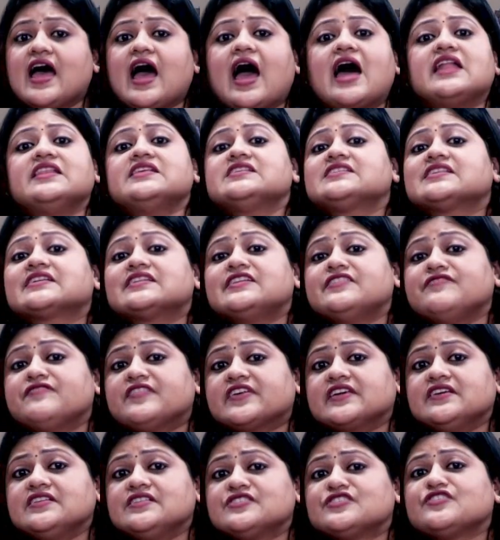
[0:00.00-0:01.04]
and the
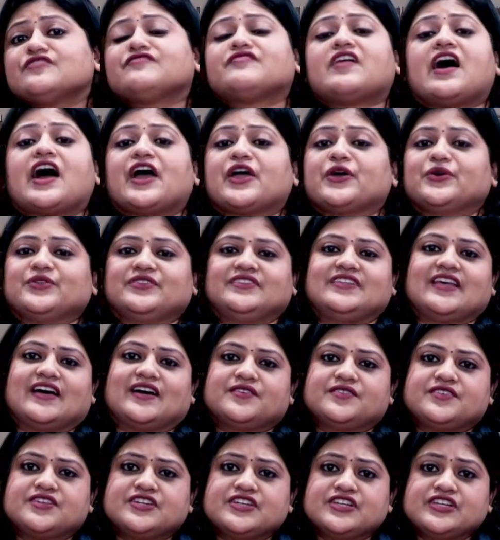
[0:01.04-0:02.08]
significance of
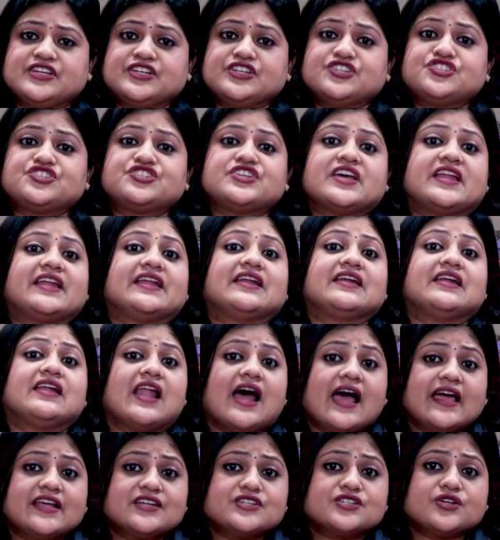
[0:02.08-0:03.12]
Ayodhya, shedding
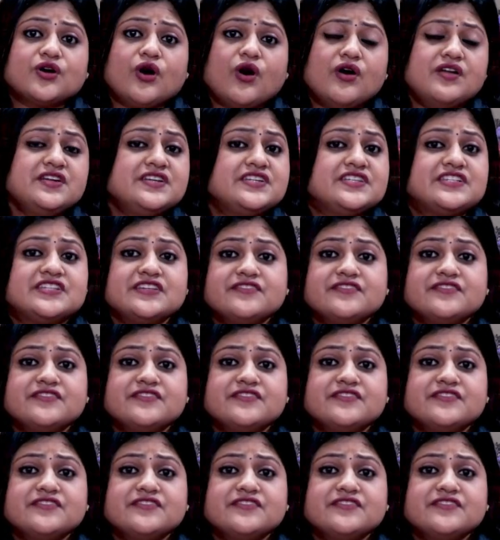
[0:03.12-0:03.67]
light on